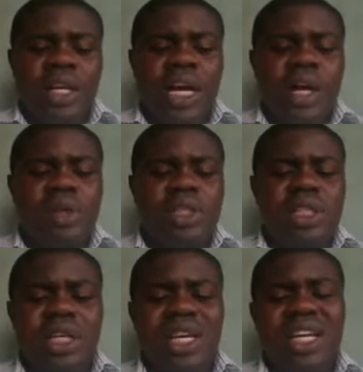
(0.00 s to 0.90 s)
Now you
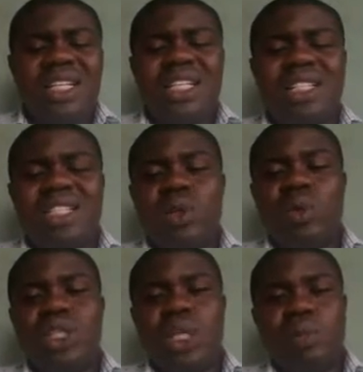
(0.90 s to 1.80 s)
see
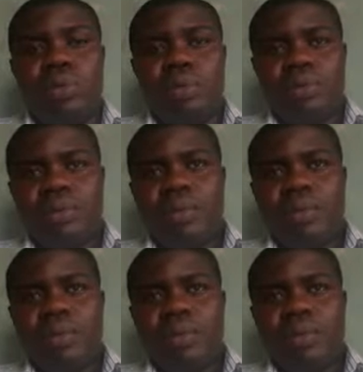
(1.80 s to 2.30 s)
indistinguishable